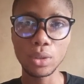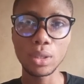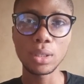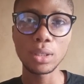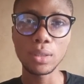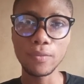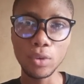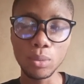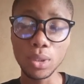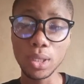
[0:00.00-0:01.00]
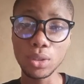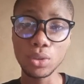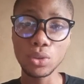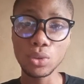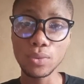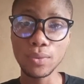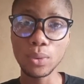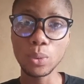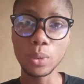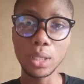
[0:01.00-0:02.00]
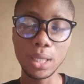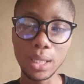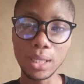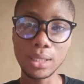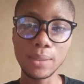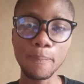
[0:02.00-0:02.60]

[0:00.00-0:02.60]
The formula you use for layers